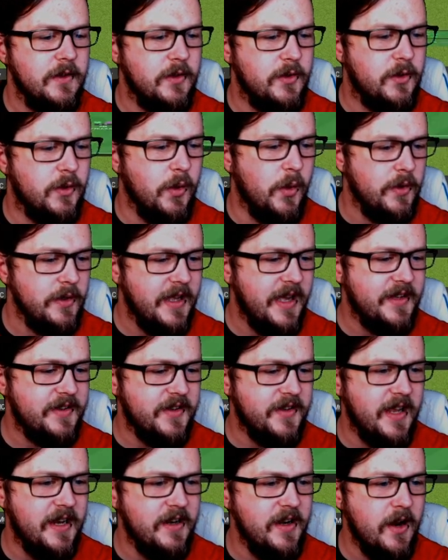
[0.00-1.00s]
Go.
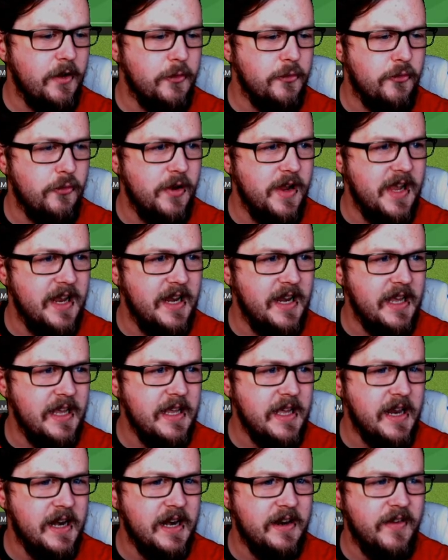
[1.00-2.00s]
Castiel, not really
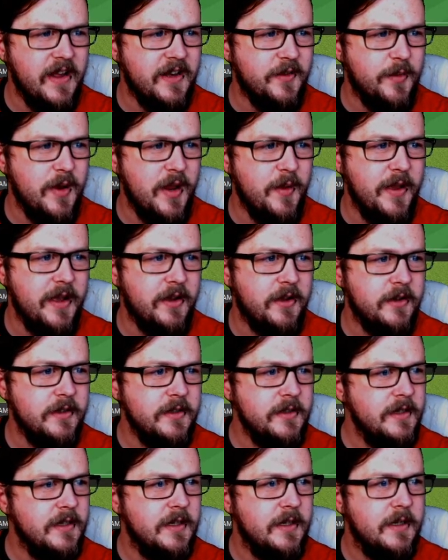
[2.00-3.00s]
an advanced playmaker,
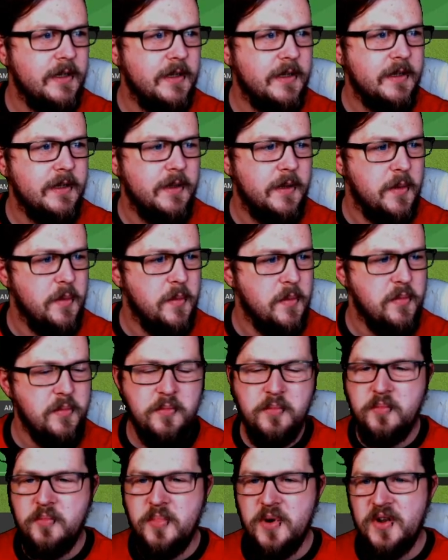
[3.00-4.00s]

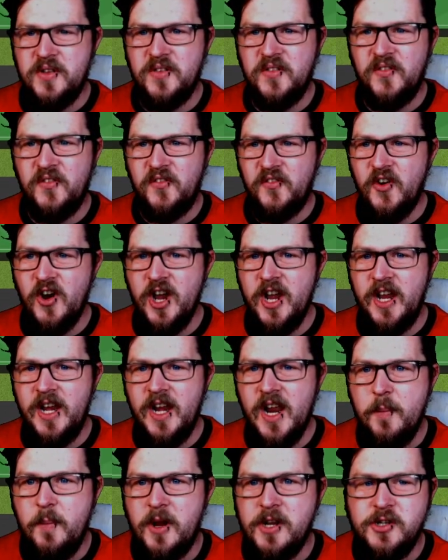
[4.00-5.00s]
but it's fine.
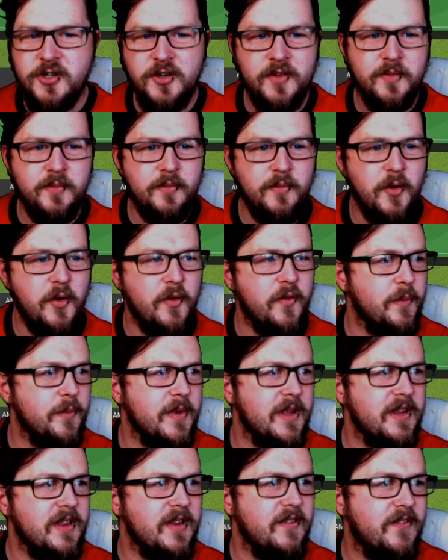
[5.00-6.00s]
I might just move him
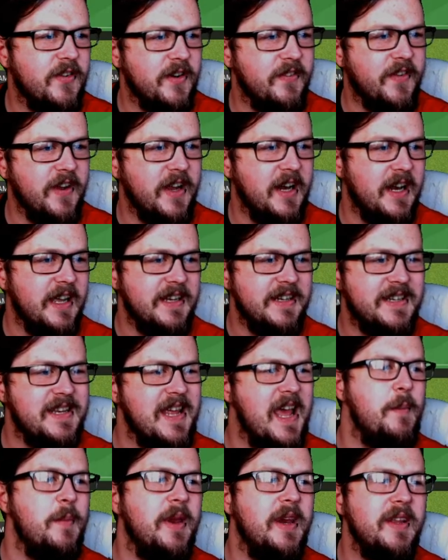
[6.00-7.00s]
in for the final like
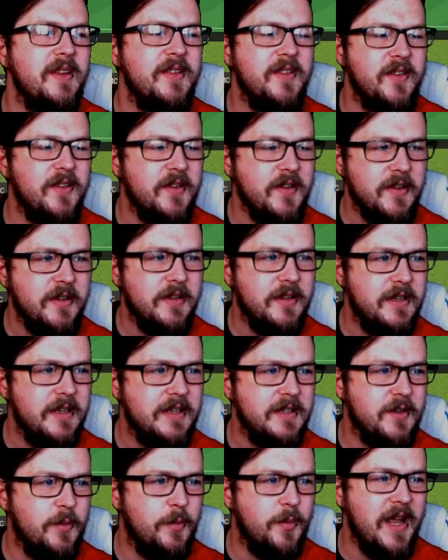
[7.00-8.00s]
10 minutes
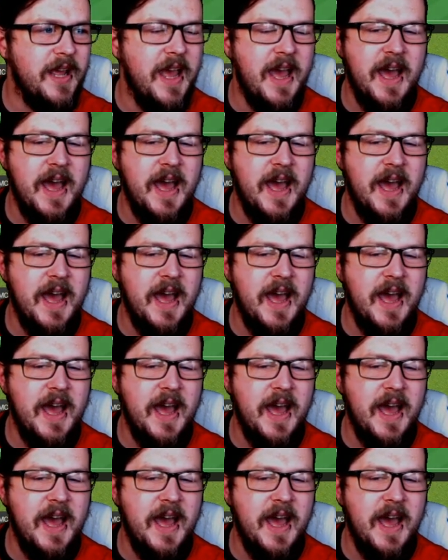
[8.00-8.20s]
to play